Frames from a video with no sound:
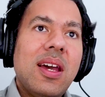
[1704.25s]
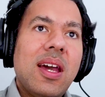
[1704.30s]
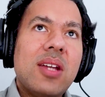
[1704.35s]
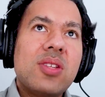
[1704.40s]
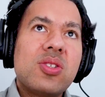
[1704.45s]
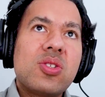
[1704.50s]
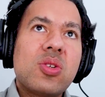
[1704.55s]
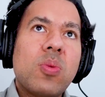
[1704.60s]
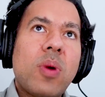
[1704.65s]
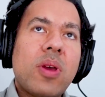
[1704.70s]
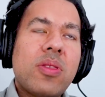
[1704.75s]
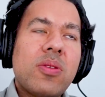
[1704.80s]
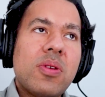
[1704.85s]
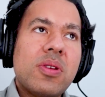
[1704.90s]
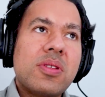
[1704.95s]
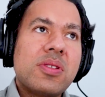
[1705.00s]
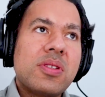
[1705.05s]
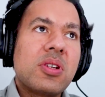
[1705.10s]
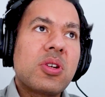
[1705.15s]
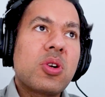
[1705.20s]
And so whether
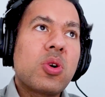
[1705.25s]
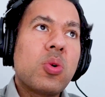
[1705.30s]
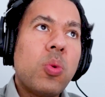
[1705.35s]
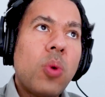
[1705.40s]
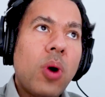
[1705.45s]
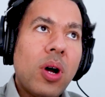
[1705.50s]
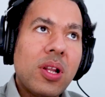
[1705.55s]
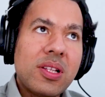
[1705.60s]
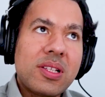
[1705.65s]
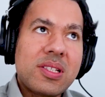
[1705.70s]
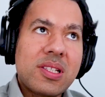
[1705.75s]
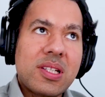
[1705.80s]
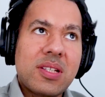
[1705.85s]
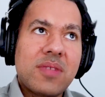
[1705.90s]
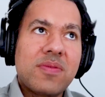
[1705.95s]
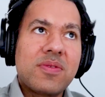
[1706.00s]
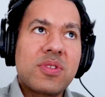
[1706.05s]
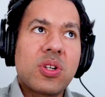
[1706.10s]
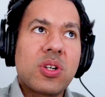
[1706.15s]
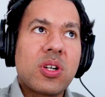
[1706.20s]
it's in
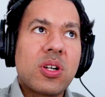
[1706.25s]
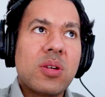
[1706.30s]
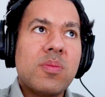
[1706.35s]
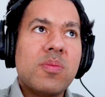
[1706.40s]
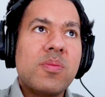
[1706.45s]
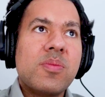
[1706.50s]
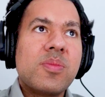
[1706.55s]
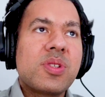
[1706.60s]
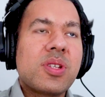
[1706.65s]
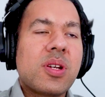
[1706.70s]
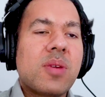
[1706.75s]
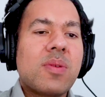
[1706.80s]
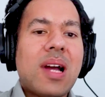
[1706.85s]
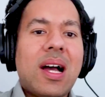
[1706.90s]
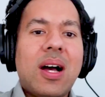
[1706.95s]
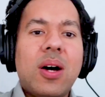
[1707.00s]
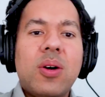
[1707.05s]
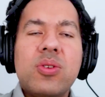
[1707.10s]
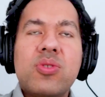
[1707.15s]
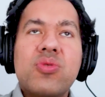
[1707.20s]
qualitative terms
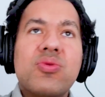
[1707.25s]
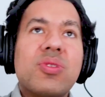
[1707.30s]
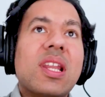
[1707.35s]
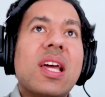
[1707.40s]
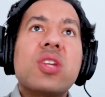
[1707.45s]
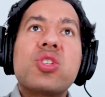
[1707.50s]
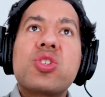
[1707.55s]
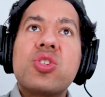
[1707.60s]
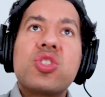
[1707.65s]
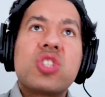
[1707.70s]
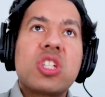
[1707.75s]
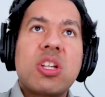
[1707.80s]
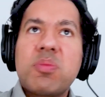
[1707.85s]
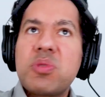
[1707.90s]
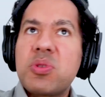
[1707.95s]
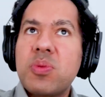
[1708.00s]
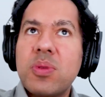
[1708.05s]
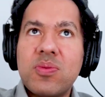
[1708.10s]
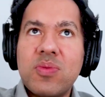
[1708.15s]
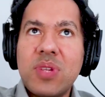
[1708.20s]
around
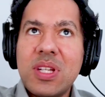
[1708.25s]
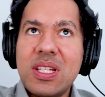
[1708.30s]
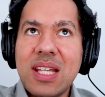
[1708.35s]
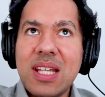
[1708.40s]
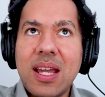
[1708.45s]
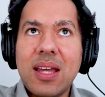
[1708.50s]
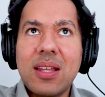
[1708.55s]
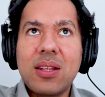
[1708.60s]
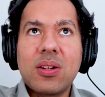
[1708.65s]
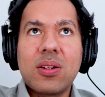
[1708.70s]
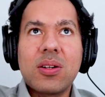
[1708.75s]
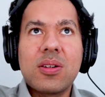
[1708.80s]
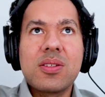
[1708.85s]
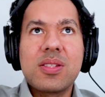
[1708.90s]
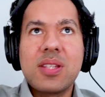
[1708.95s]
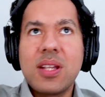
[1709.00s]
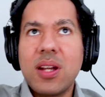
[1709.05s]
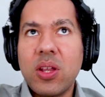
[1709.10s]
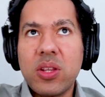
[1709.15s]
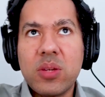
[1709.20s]
relationships with
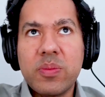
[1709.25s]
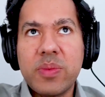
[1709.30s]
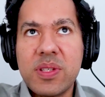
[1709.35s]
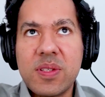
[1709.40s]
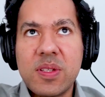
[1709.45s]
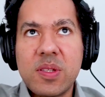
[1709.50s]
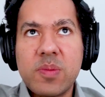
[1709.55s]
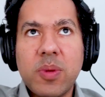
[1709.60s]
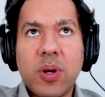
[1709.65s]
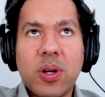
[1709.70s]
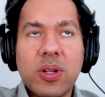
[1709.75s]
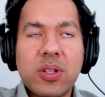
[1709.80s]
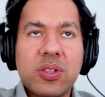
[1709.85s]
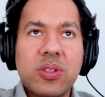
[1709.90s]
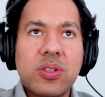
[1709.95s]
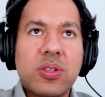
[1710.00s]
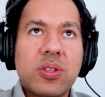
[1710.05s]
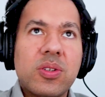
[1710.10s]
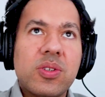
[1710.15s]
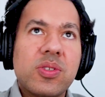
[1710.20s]
retailers and other business
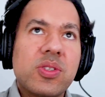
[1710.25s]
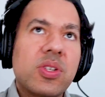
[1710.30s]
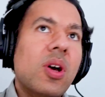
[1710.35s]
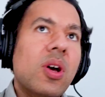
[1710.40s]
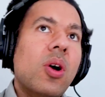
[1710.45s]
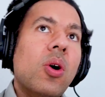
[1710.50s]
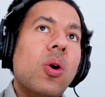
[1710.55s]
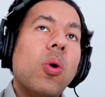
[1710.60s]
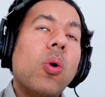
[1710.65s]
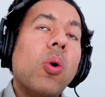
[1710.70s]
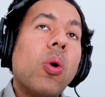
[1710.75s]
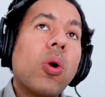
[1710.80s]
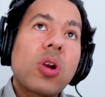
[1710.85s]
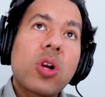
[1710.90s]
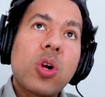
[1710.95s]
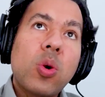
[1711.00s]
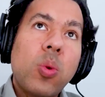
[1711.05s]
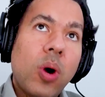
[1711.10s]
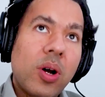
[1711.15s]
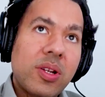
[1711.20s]
partners, or
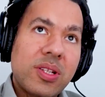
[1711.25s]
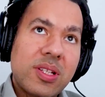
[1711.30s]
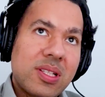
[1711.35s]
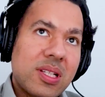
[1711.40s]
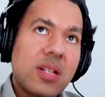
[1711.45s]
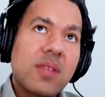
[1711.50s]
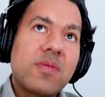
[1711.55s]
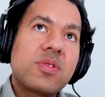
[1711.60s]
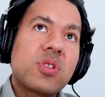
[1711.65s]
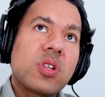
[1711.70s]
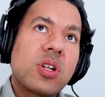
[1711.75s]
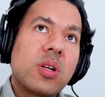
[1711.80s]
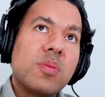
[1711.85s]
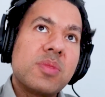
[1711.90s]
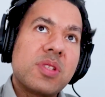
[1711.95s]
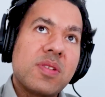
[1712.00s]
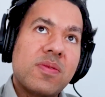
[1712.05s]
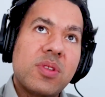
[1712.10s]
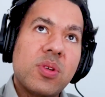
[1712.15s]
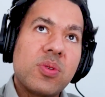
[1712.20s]
quantitative
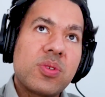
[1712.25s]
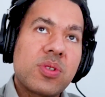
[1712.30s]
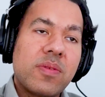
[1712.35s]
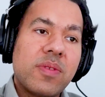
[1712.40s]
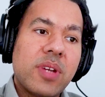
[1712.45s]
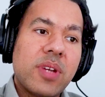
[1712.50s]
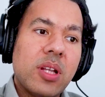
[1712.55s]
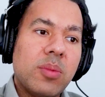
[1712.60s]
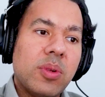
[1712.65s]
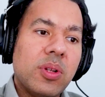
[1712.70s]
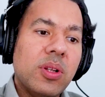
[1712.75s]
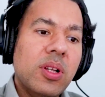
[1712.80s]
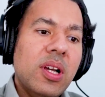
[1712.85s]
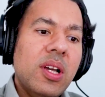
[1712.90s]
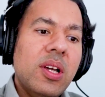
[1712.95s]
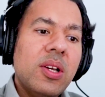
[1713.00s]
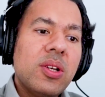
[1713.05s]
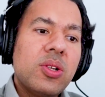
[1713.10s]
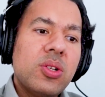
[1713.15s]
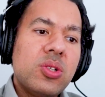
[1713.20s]
terms, if those are available,
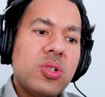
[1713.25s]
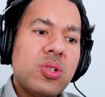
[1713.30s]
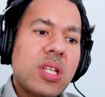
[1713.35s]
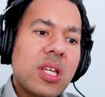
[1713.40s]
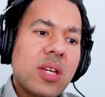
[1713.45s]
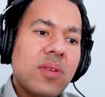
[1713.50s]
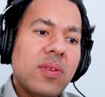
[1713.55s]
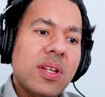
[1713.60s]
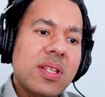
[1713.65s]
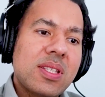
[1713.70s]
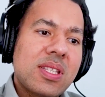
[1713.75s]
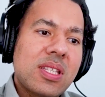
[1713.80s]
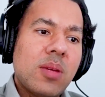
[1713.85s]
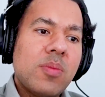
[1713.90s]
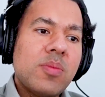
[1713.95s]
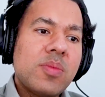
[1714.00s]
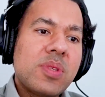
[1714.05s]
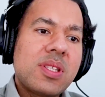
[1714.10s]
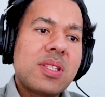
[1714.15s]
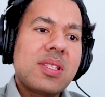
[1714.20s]
could you give us
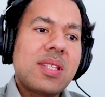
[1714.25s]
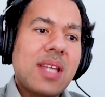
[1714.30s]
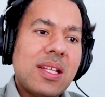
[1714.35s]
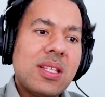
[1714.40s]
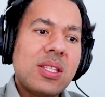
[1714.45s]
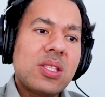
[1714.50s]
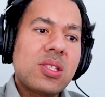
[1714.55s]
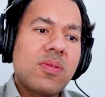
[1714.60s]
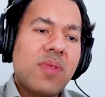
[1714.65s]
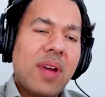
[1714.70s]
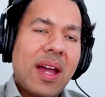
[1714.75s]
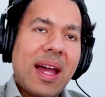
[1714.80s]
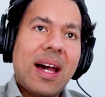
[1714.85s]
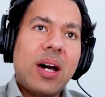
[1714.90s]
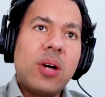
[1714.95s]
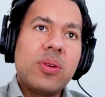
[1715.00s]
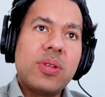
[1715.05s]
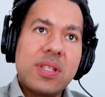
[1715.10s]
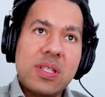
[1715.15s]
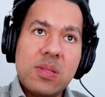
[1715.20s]
some sense of
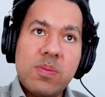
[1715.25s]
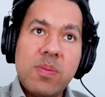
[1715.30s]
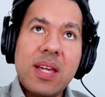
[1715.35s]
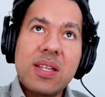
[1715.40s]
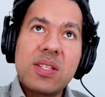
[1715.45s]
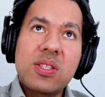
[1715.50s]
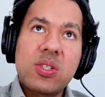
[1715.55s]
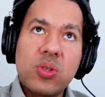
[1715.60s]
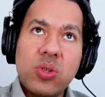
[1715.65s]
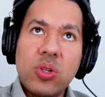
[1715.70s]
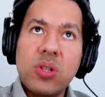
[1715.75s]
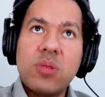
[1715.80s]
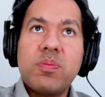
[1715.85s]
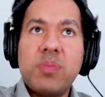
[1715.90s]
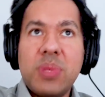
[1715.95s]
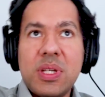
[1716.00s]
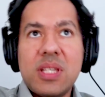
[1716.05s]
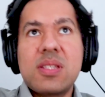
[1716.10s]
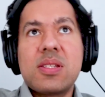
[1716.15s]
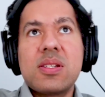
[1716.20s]
how this makes
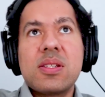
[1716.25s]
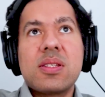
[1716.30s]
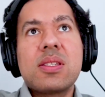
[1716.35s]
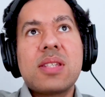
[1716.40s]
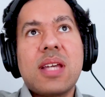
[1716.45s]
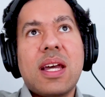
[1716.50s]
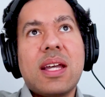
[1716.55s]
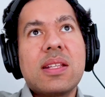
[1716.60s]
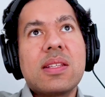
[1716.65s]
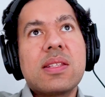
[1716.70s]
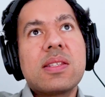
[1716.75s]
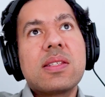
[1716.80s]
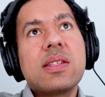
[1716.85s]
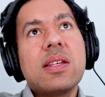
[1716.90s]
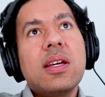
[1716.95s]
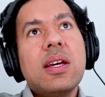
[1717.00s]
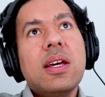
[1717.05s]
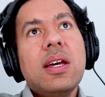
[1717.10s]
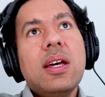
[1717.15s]
good business sense